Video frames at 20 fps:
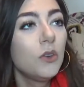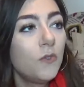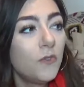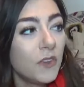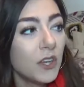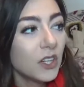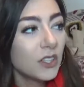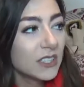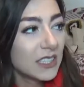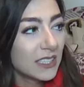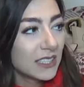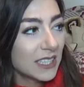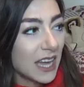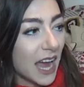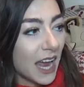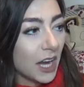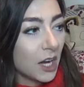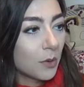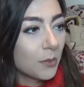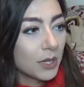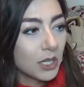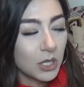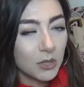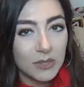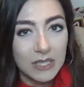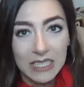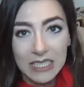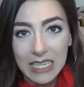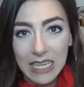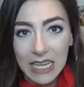feel desire when you
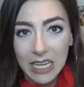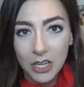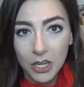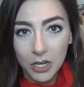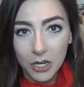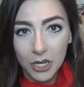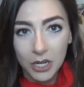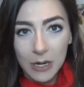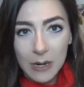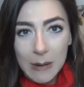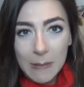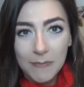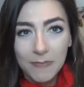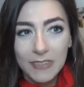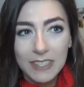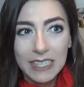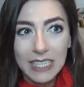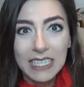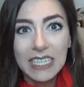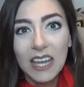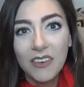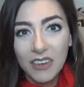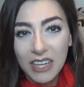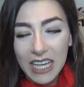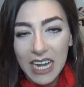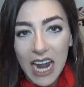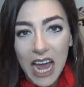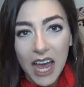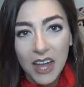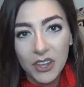see your
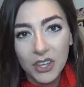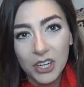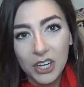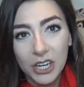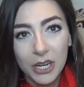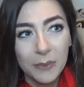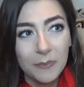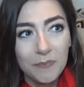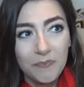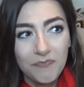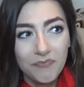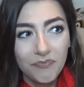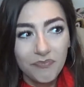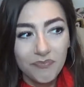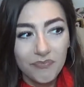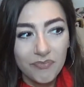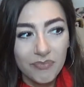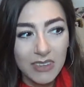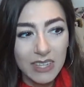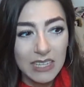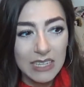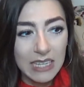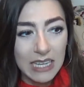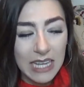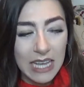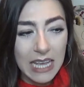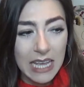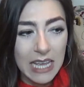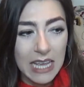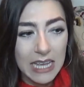significant other
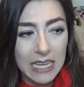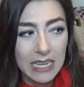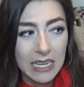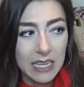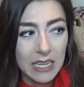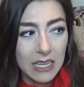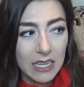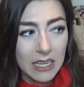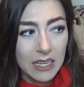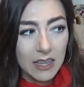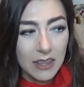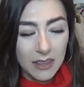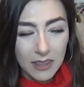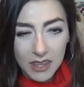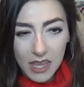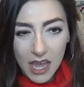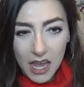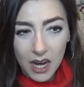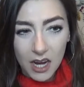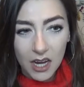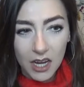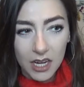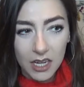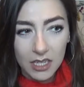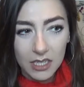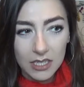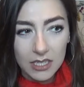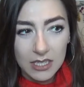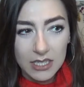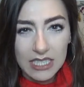in
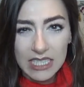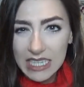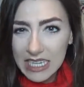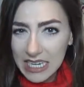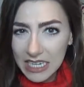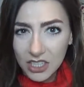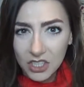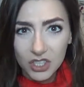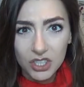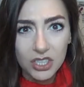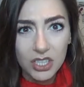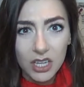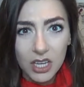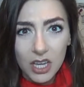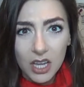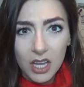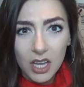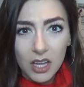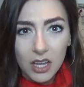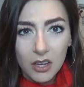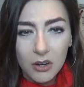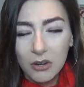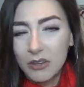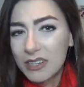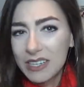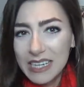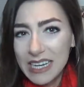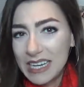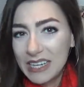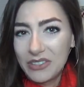their niche or
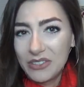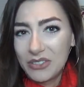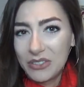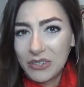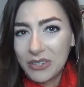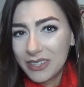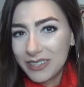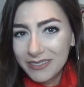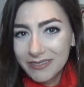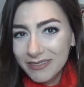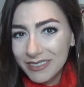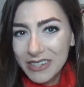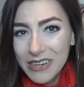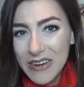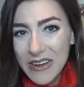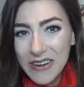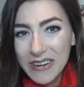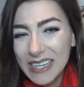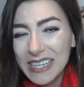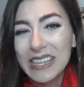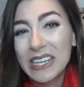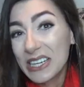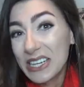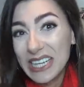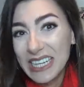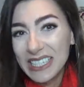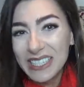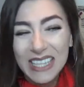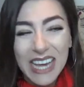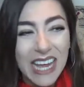niche, or, you know, in their
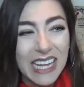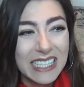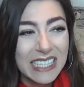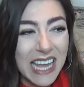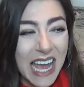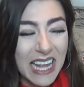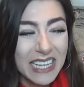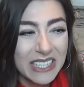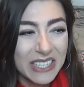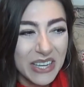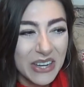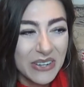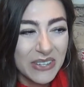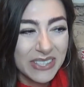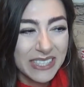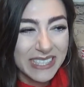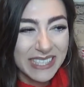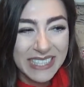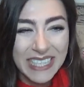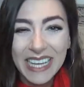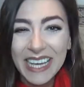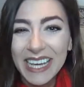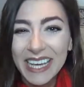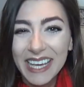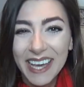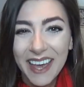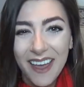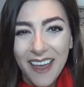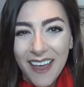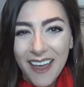niche. And so
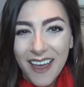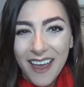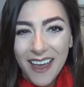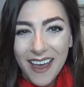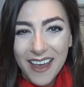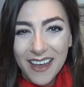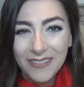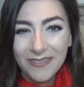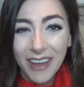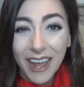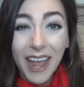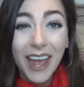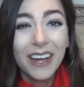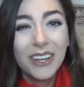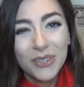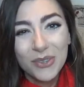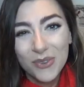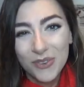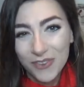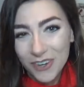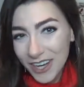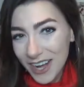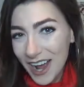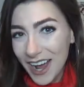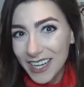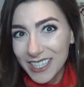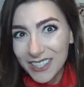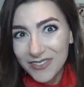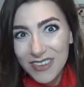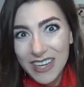seeing my extrovert
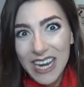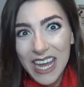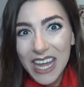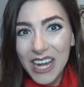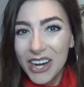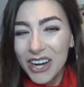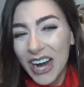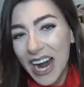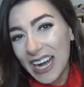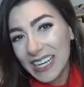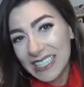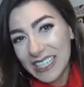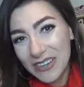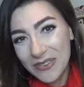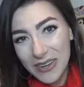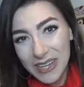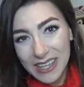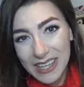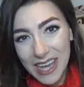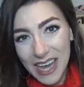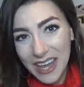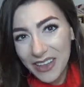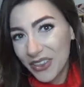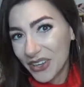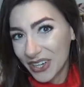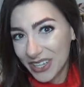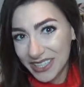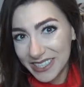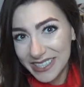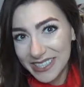husband interacting with
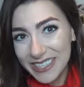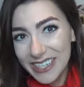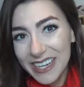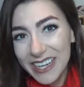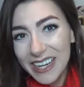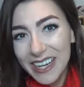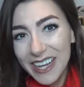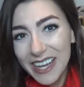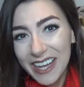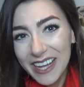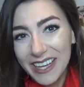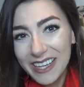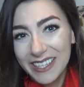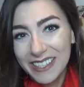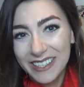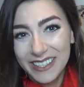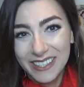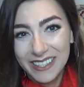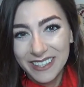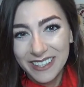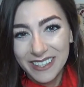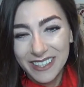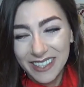others is,